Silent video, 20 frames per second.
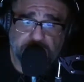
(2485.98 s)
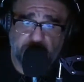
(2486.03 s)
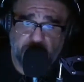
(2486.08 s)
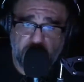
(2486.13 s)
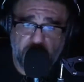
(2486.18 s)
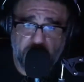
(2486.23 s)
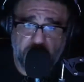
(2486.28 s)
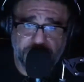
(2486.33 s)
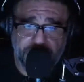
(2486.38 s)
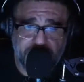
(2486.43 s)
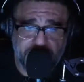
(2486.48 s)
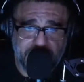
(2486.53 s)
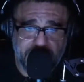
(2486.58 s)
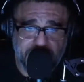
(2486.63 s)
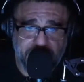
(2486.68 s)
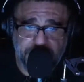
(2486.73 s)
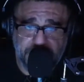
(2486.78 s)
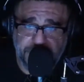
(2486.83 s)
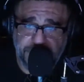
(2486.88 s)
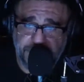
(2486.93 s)
are dying.
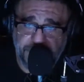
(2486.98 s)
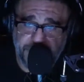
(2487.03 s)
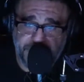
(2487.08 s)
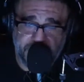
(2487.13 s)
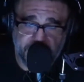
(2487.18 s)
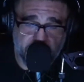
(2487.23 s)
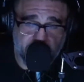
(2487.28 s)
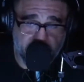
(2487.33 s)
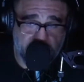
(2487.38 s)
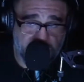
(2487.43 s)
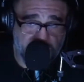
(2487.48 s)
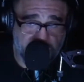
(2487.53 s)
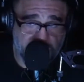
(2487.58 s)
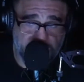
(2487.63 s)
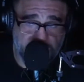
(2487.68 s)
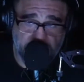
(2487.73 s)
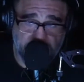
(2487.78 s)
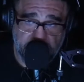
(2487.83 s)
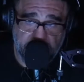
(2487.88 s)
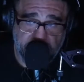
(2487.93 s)
People that are
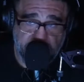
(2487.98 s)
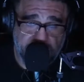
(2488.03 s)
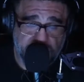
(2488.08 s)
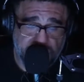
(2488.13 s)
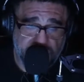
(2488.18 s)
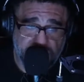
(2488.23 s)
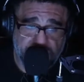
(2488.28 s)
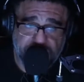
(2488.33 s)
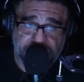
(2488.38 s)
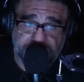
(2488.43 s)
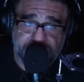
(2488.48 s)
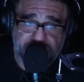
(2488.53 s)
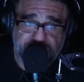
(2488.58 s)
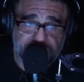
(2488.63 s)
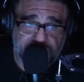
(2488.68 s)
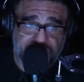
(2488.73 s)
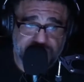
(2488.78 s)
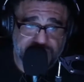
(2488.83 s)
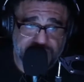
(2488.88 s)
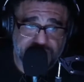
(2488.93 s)
friends of
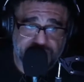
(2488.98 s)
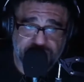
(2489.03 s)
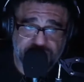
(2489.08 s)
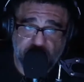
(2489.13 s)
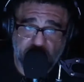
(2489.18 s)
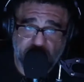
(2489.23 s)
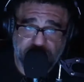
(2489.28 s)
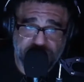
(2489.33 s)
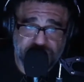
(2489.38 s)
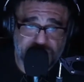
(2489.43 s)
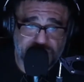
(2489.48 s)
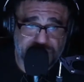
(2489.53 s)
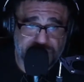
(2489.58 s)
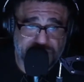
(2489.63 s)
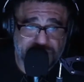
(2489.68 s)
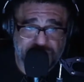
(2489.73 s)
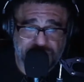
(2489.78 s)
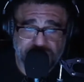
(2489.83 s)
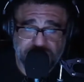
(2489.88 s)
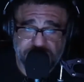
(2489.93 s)
mine have lost their
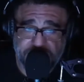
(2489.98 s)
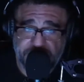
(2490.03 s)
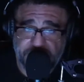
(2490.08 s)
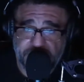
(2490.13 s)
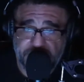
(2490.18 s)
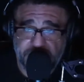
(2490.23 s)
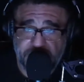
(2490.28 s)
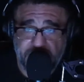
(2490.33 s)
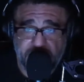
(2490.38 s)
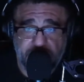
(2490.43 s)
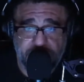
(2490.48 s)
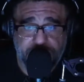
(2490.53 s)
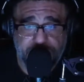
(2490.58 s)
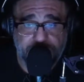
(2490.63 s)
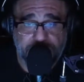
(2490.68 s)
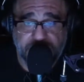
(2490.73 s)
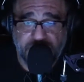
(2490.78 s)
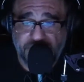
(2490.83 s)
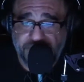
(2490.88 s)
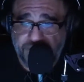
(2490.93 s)
parents,
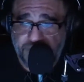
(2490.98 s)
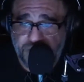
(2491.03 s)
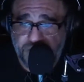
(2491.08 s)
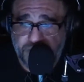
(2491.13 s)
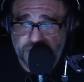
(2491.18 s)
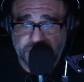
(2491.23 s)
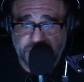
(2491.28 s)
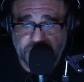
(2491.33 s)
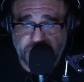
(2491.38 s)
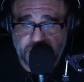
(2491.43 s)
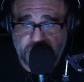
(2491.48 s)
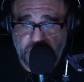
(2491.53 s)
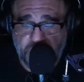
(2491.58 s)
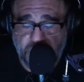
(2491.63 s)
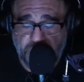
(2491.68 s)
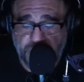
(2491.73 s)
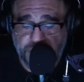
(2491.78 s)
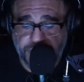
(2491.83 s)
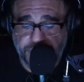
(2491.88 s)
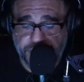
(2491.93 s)
loved ones, and so on.